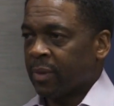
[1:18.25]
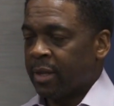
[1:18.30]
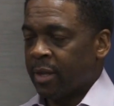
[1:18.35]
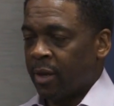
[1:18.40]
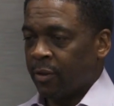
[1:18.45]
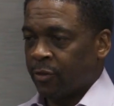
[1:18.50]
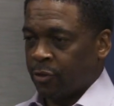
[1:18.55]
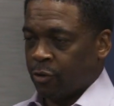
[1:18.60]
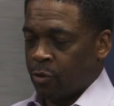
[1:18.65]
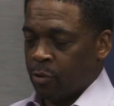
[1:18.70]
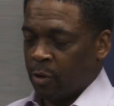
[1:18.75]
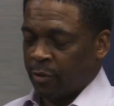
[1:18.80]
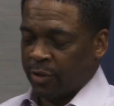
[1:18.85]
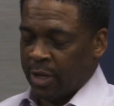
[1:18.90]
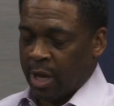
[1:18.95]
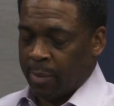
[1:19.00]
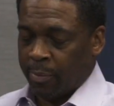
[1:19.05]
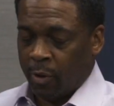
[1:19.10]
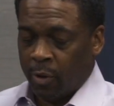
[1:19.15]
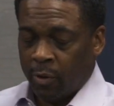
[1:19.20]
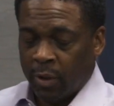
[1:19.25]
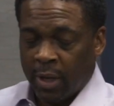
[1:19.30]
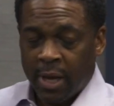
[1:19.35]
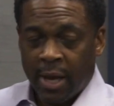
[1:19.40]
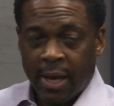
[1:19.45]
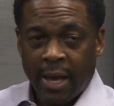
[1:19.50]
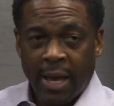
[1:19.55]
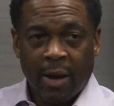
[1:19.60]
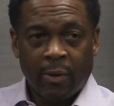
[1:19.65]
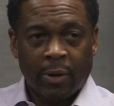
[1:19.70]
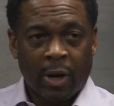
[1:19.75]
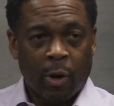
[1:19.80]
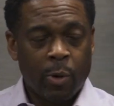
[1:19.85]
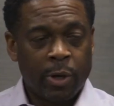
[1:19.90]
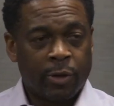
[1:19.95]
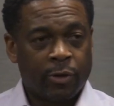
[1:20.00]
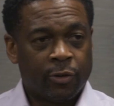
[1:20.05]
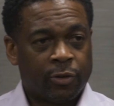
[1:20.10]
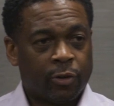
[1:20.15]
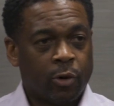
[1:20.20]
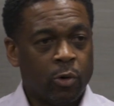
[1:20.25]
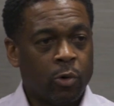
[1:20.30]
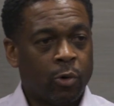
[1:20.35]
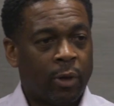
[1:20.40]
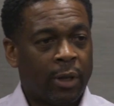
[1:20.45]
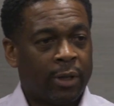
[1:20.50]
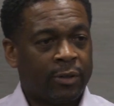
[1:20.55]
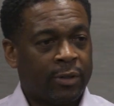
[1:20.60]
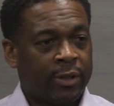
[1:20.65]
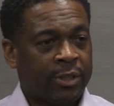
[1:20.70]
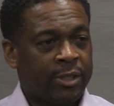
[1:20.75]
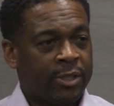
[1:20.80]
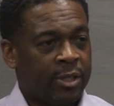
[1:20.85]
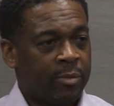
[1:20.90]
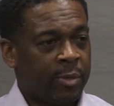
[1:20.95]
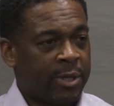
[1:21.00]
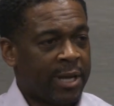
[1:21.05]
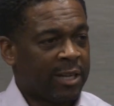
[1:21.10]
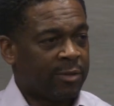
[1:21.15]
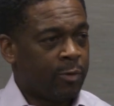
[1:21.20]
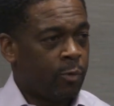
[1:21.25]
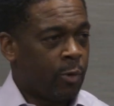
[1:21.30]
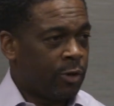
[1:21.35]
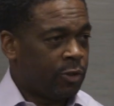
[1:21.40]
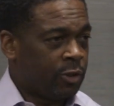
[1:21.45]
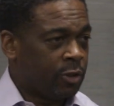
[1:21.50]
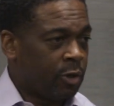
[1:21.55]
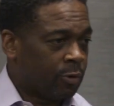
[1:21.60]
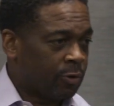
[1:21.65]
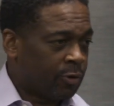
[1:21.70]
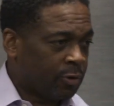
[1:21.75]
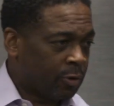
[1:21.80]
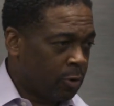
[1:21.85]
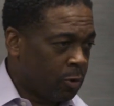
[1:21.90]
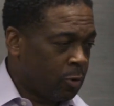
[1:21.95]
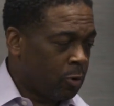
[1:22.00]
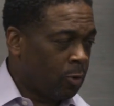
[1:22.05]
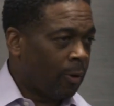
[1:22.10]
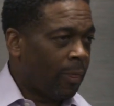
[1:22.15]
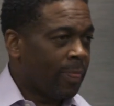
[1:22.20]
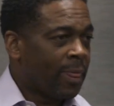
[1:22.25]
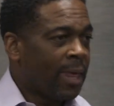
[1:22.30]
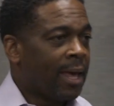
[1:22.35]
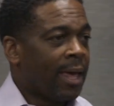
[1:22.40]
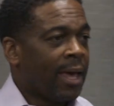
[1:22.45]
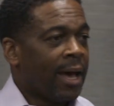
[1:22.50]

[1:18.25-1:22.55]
And as a true example, when I went to school, a gentleman asked me, where'd you go to school?